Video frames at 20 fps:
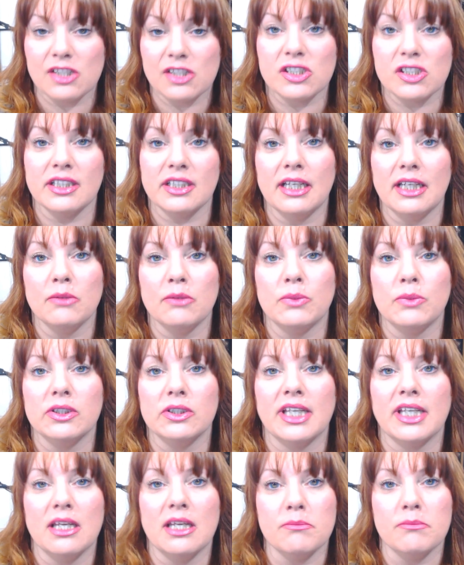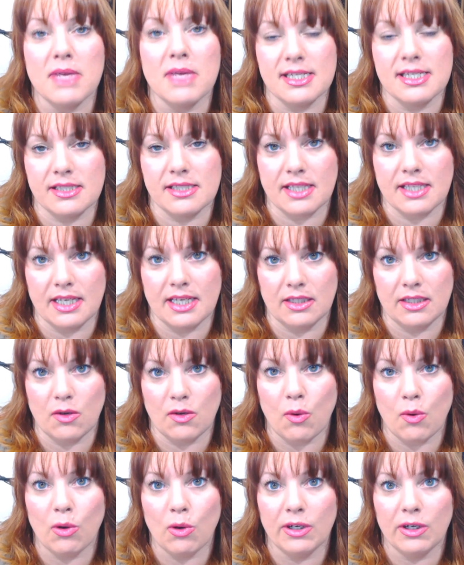actually will keep my
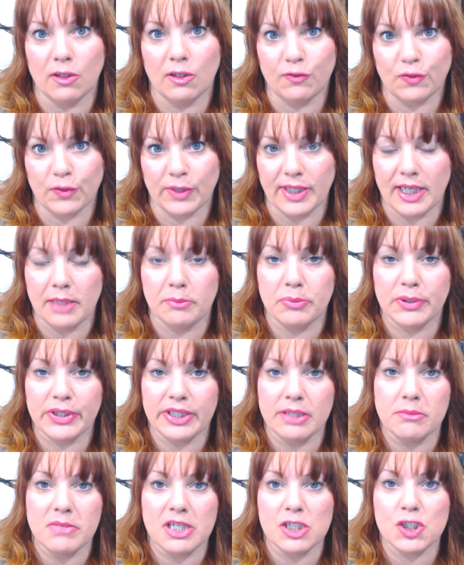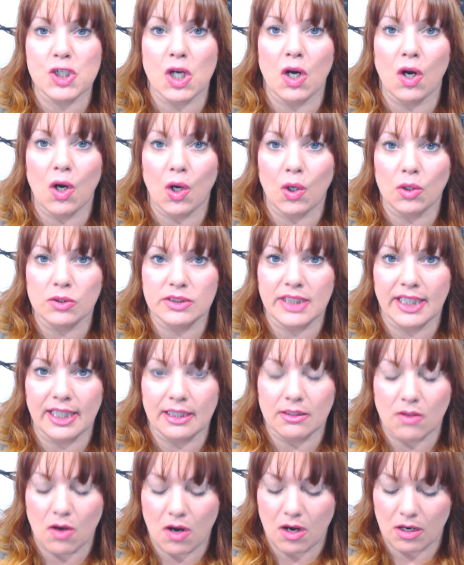skin oil free pretty much all
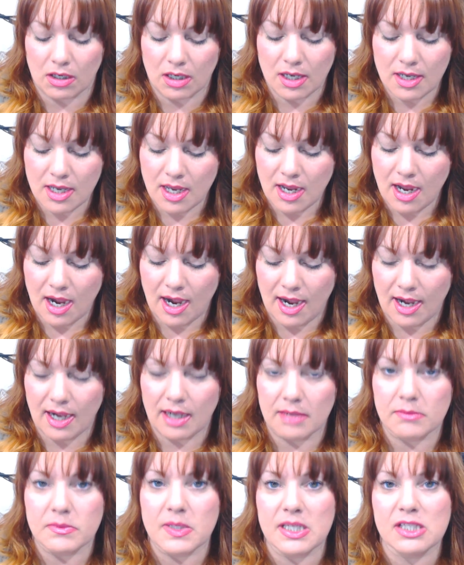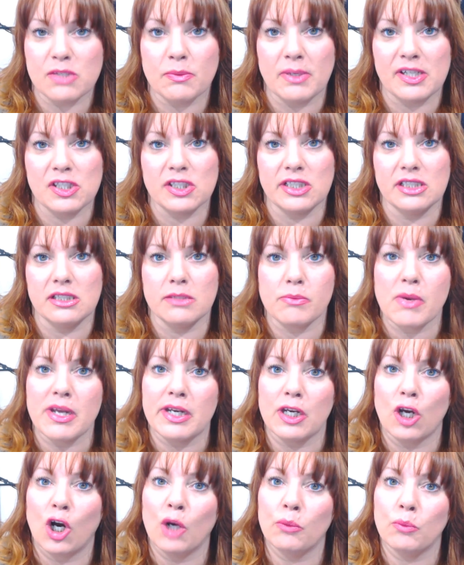day long, especially
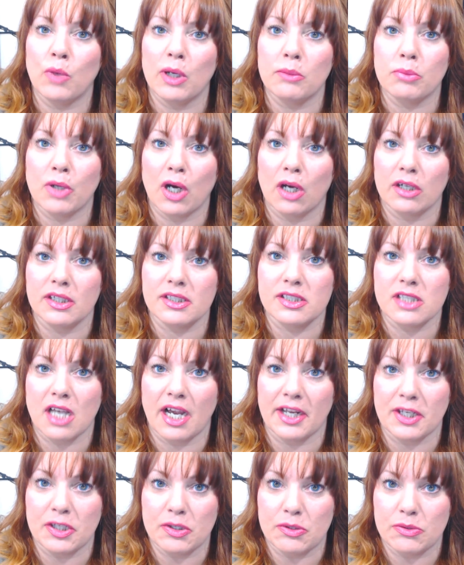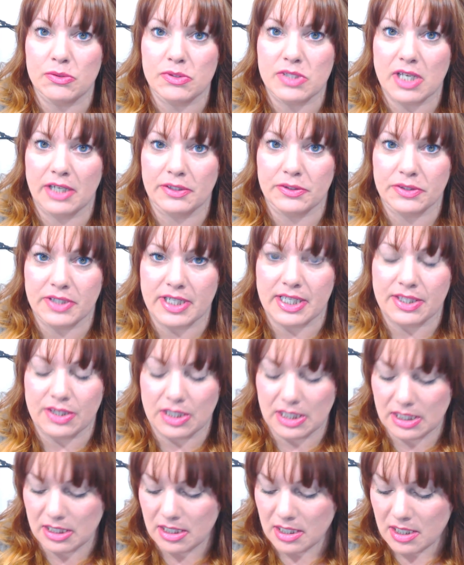depending on what products I use
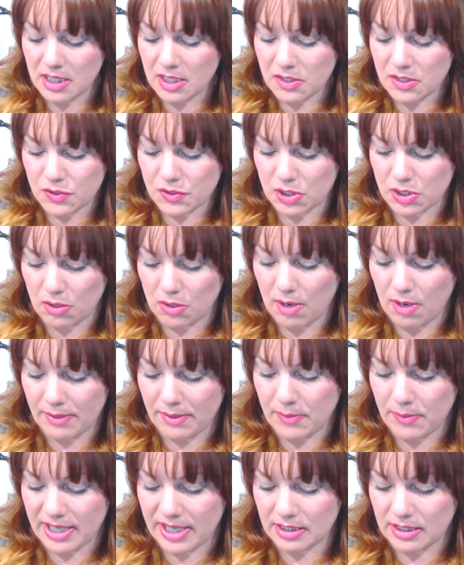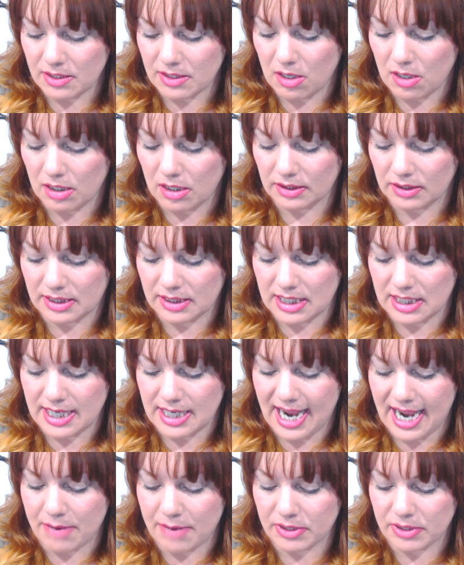underneath it. So I went and got
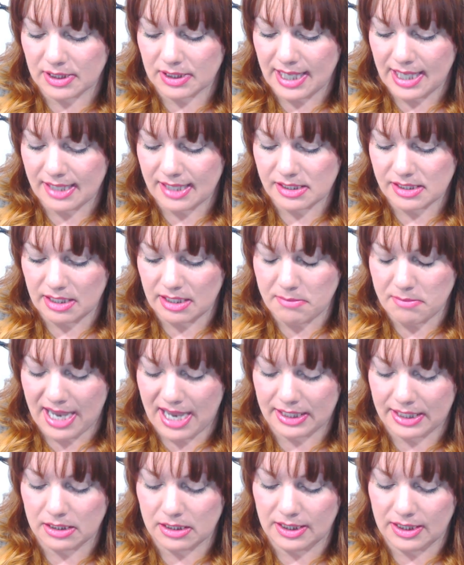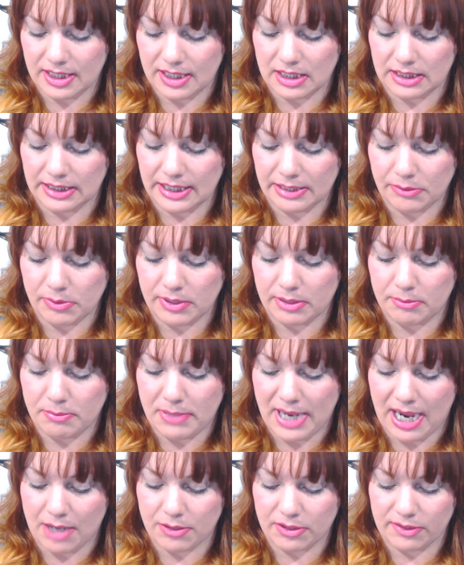the Hourglass Immaculate
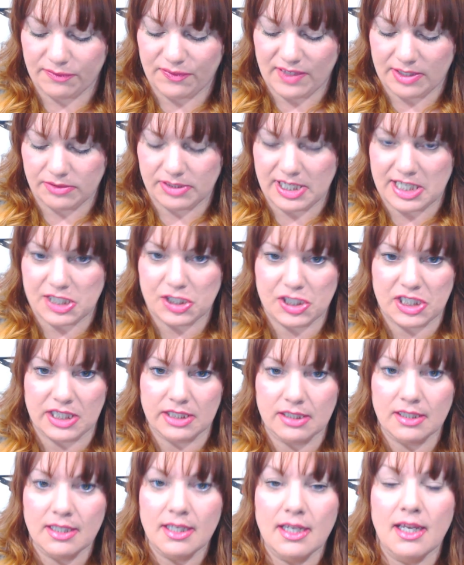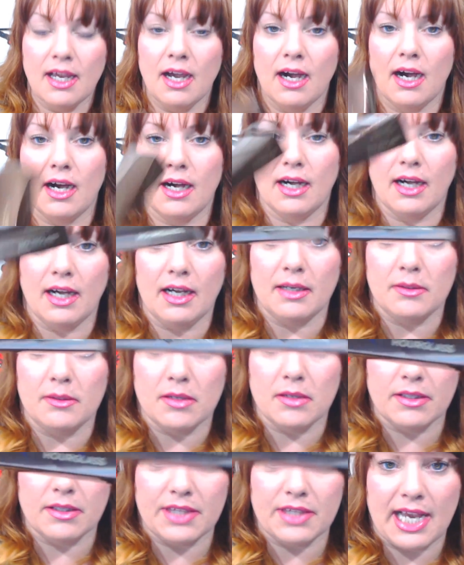Liquid Powder Foundation.
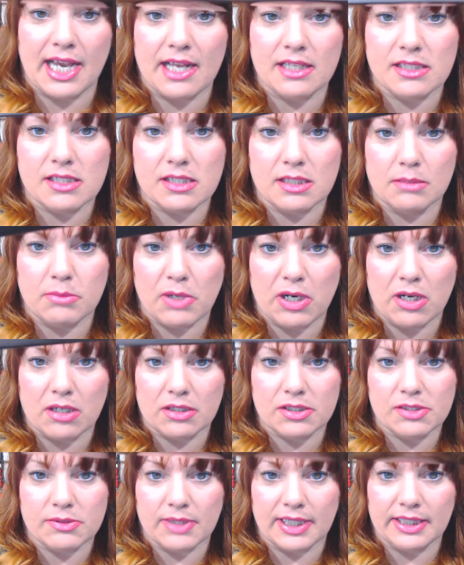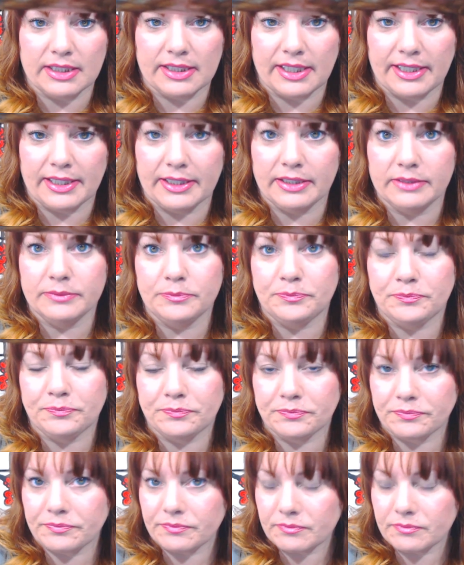That's the box right there.